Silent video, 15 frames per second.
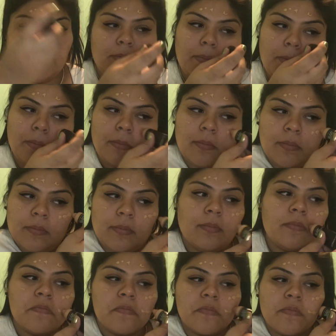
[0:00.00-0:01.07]
Foundation
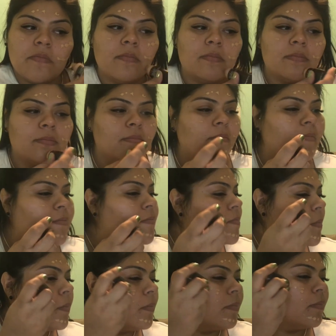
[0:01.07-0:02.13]
and a damp
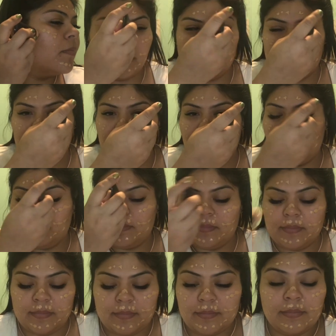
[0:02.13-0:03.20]
beauty blender.
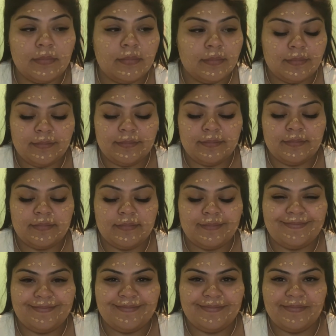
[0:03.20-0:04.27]
I use
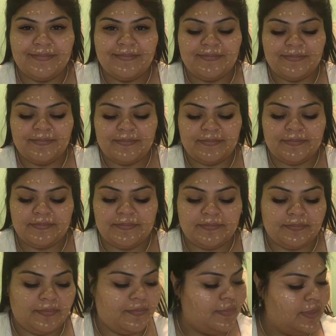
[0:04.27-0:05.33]
the round
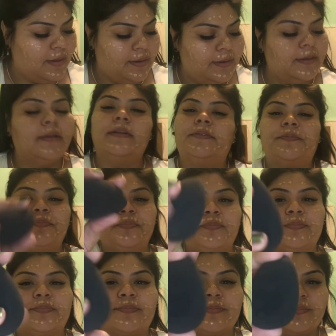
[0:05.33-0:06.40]
end of the beauty
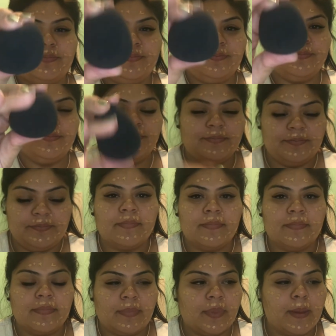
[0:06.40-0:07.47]
blender and I just
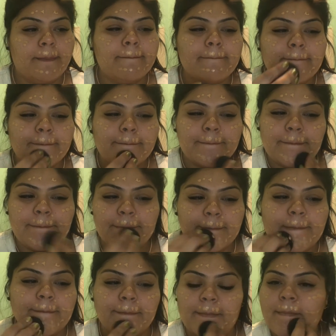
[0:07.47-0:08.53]
blend
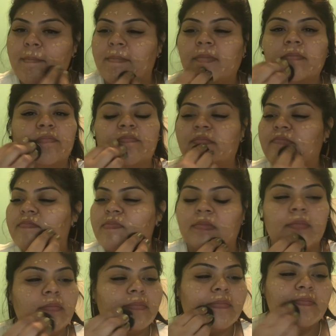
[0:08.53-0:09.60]
all of
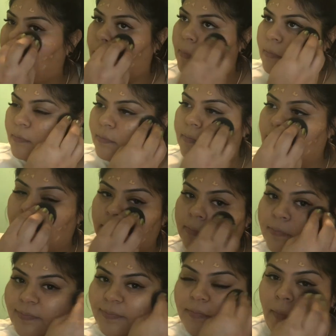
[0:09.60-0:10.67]
the product
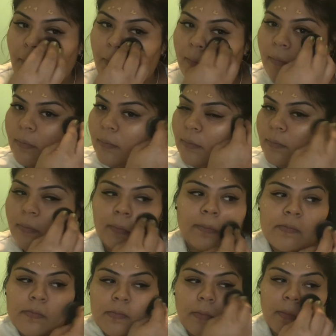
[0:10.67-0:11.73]
into my
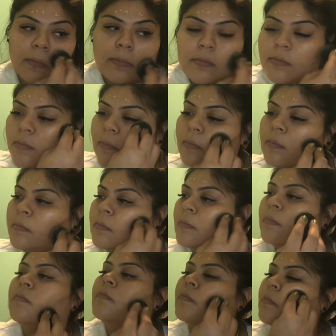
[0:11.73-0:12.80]
face, and I blend it
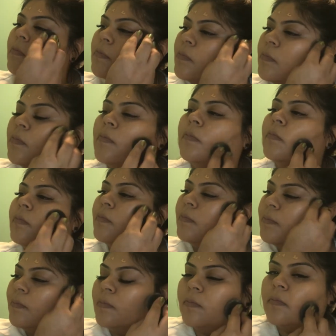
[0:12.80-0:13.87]
in down towards my
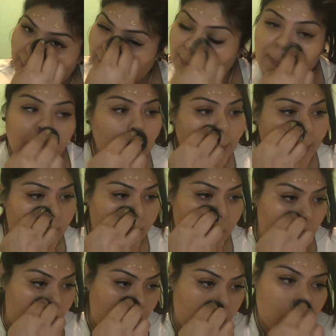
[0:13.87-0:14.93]
neck just to make sure
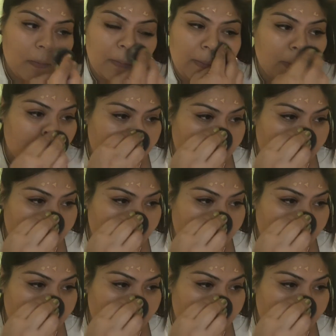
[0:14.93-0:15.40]
it's an even